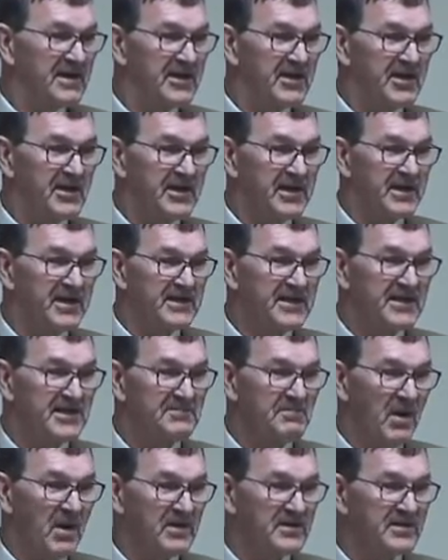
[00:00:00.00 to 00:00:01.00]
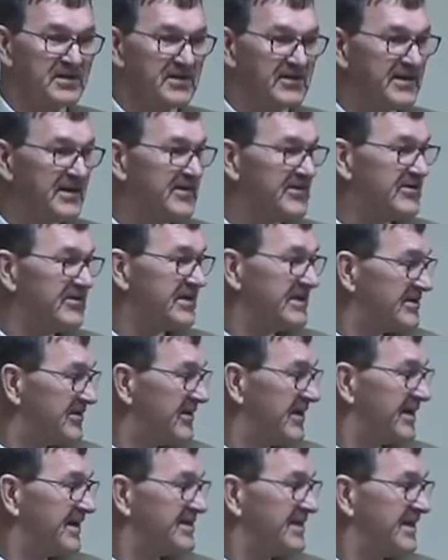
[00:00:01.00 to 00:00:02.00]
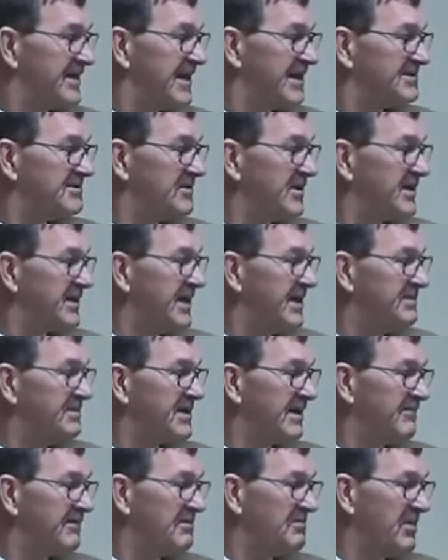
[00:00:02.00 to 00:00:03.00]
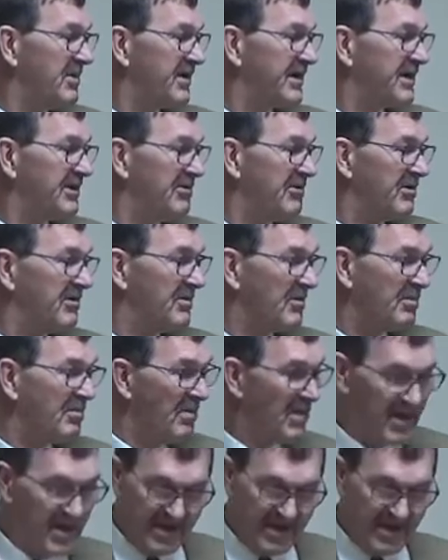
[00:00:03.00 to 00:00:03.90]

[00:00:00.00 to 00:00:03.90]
Got to get these Monster Energy drinks, and that's what keeps everybody going.